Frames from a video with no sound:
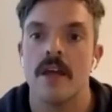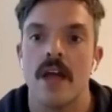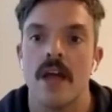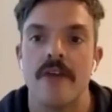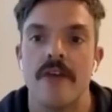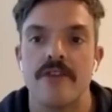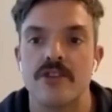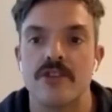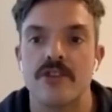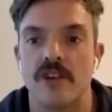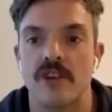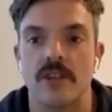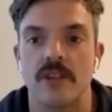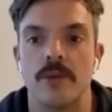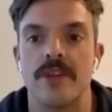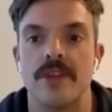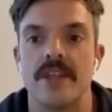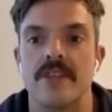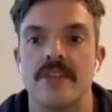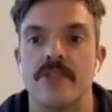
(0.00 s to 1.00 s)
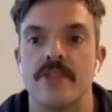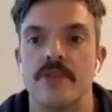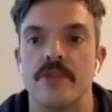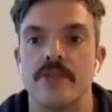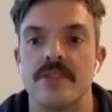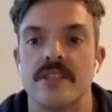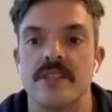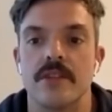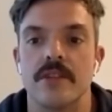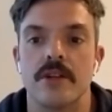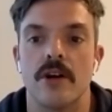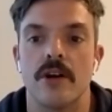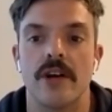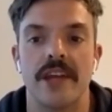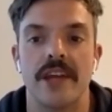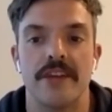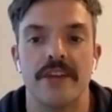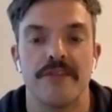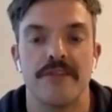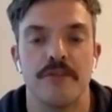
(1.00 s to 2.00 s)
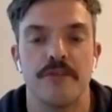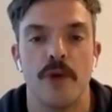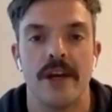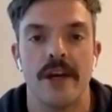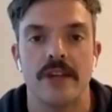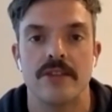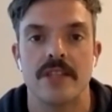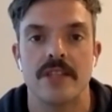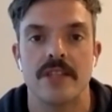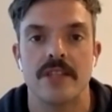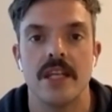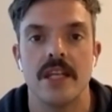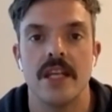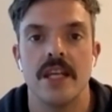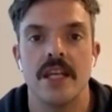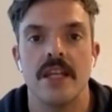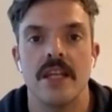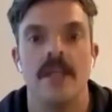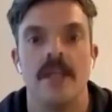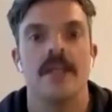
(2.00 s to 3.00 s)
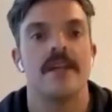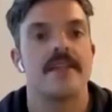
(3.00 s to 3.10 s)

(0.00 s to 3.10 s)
If you're struggling with this or you still can't get the forehead onto the knee,